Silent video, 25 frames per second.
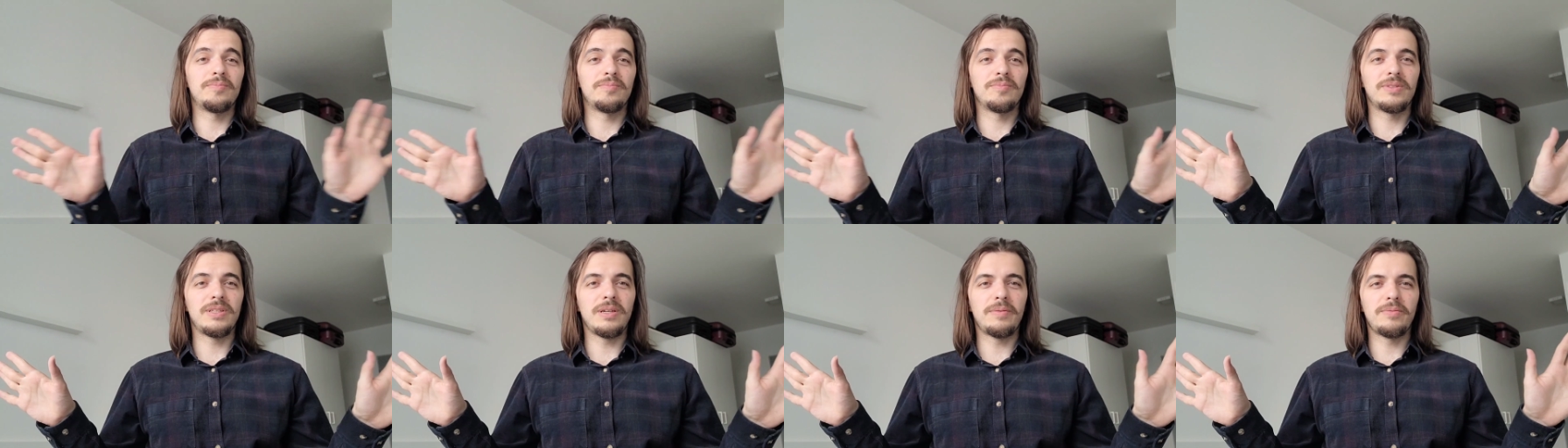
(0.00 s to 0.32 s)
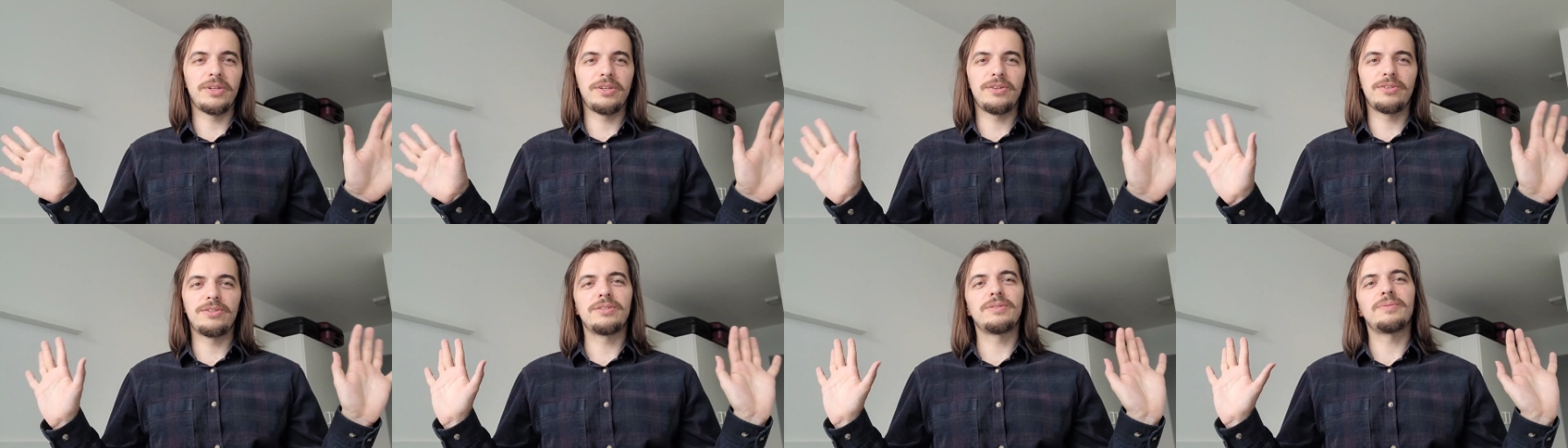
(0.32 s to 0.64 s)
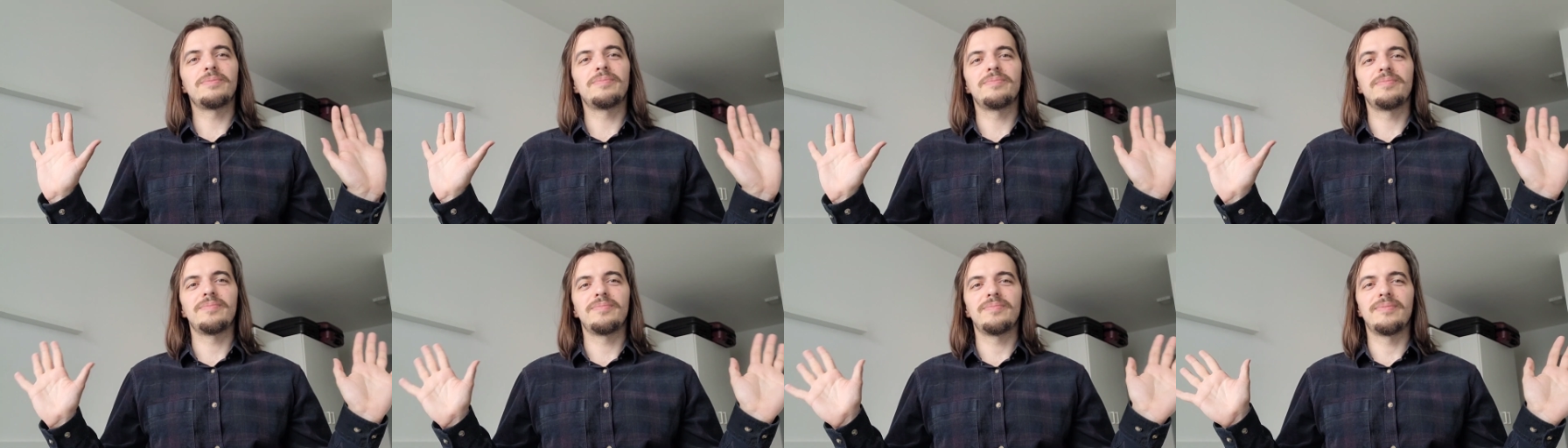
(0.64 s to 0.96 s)
some readers
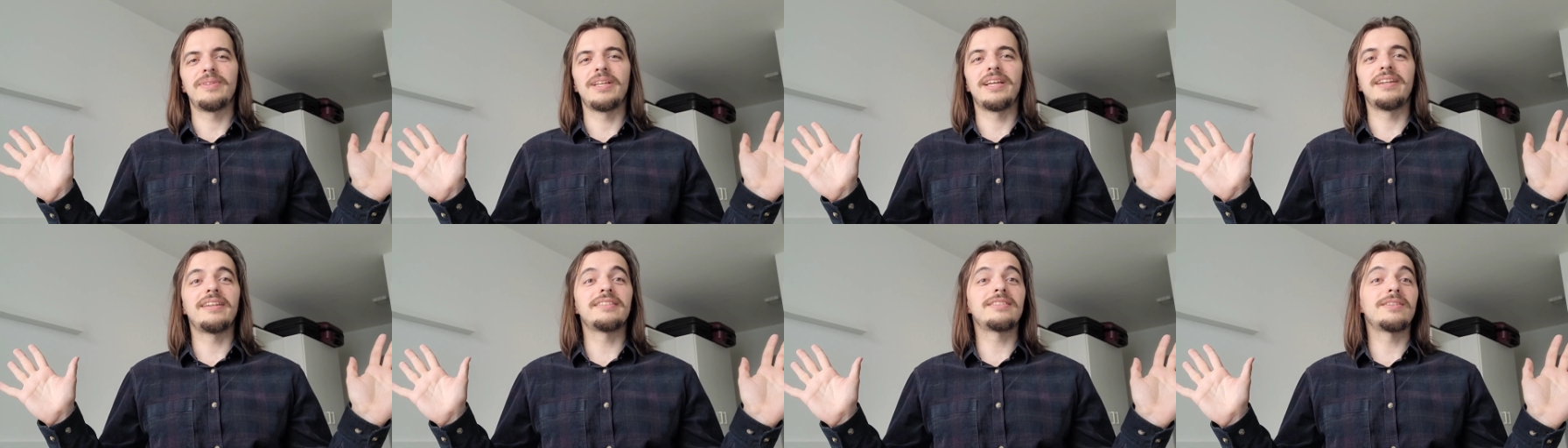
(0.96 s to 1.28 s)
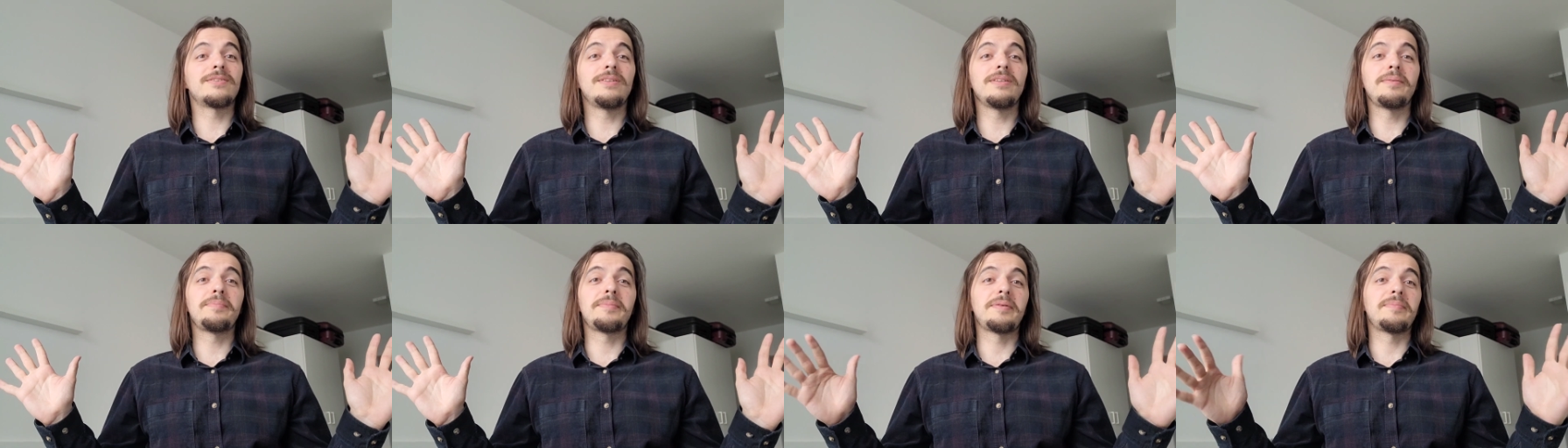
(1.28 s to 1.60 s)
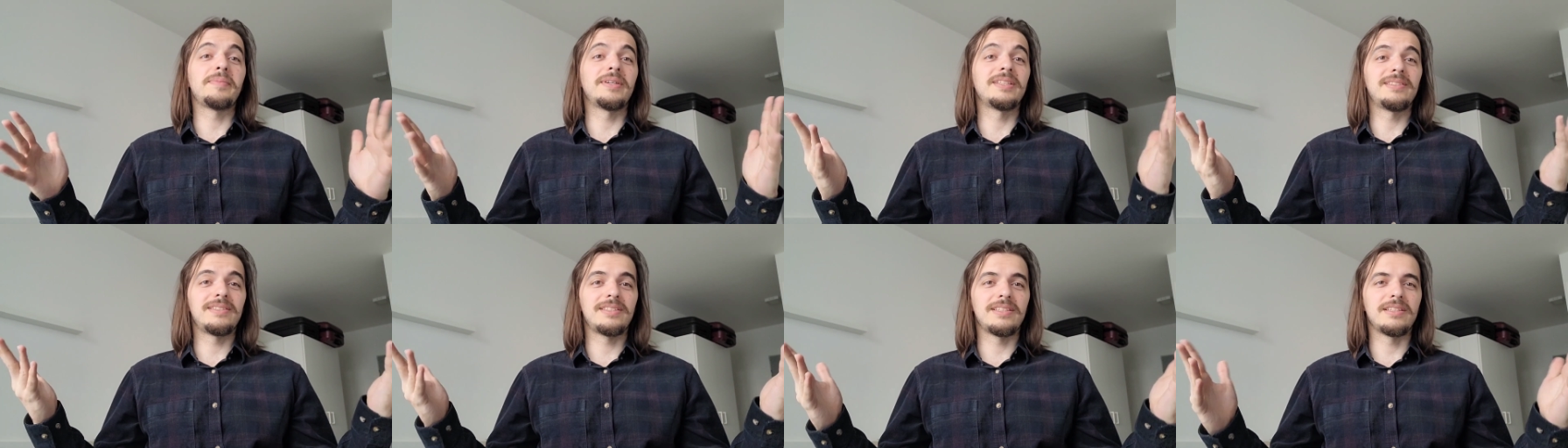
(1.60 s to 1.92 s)
not necessarily me
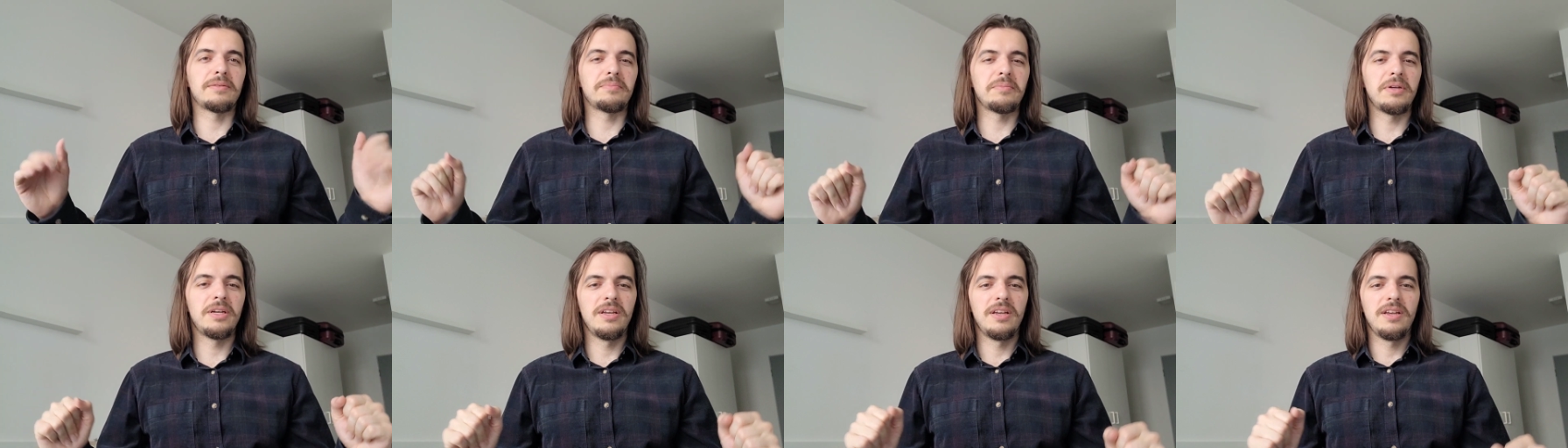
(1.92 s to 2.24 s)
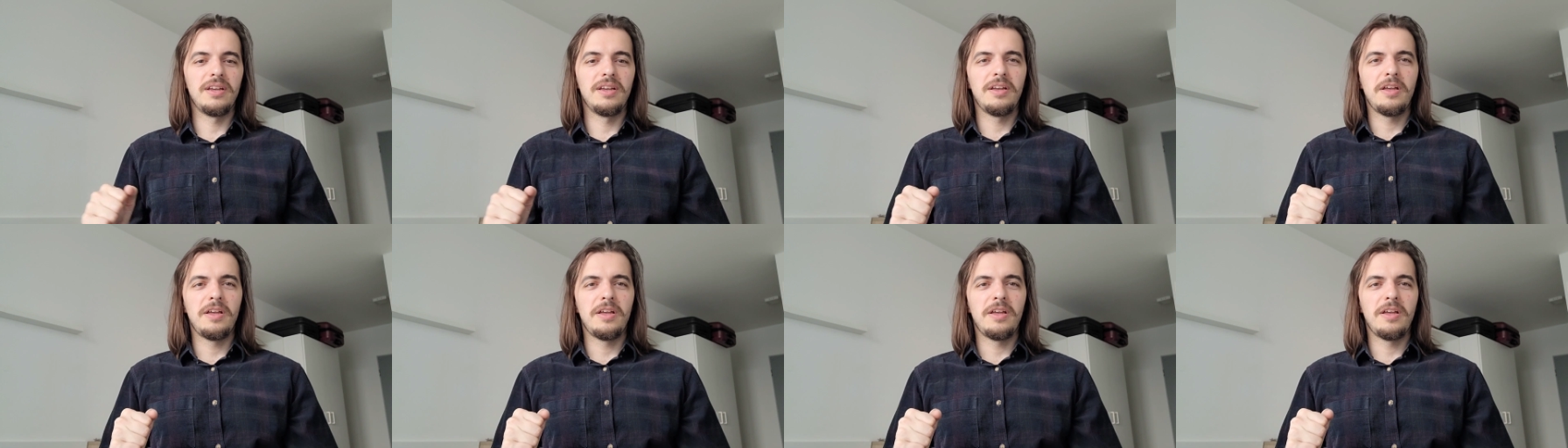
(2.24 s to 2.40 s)
but some